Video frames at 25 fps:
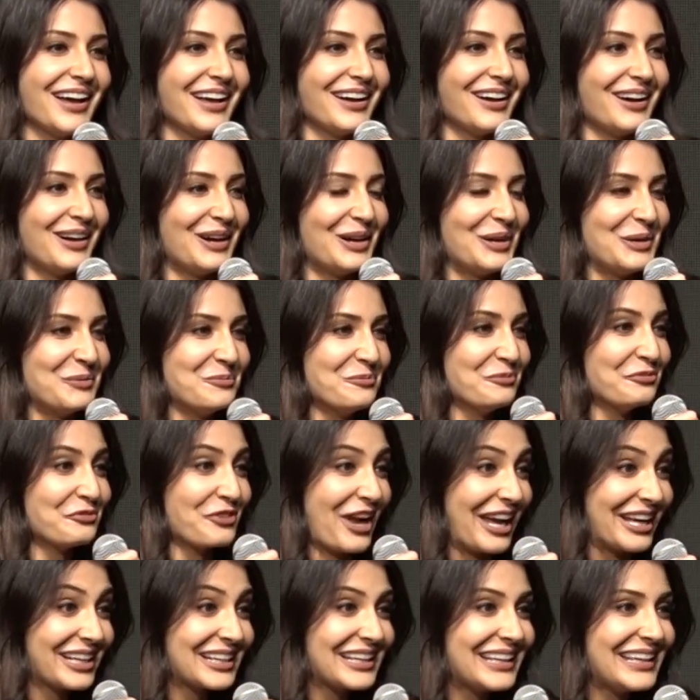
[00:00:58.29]
Um,
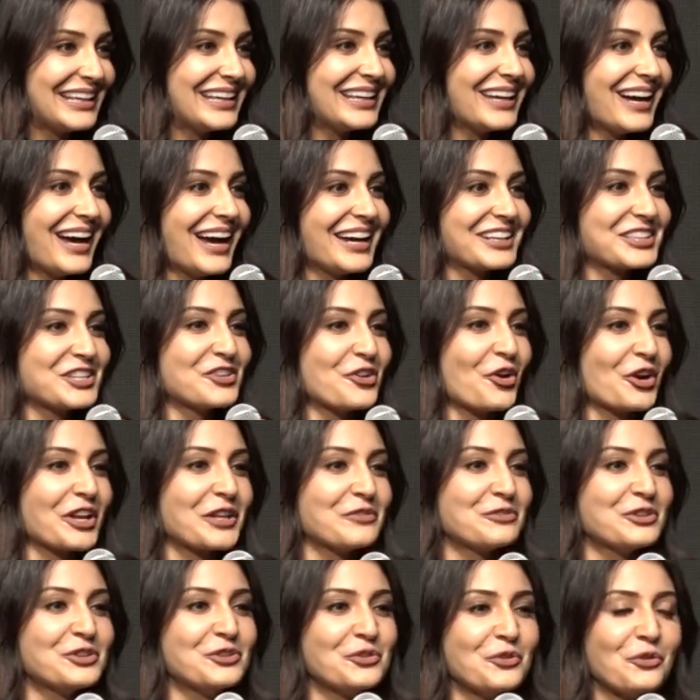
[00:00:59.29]
frankly, I did not
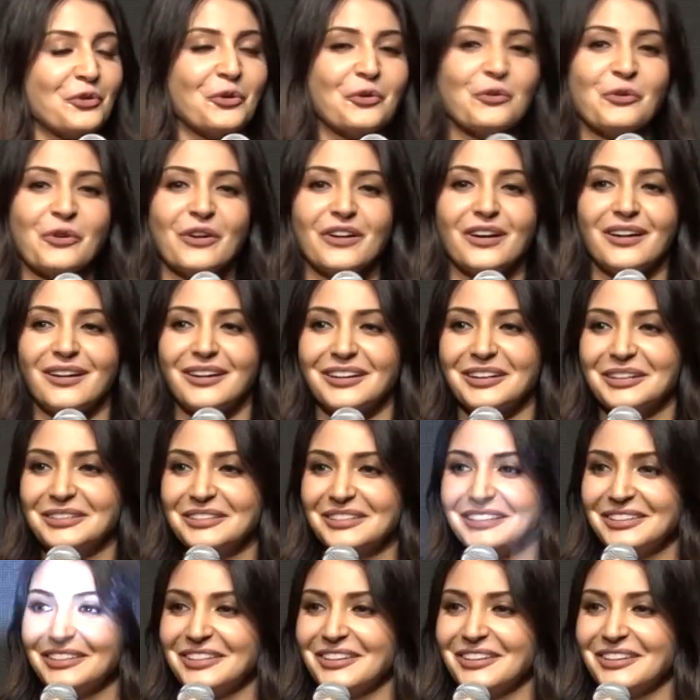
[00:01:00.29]
even know uh,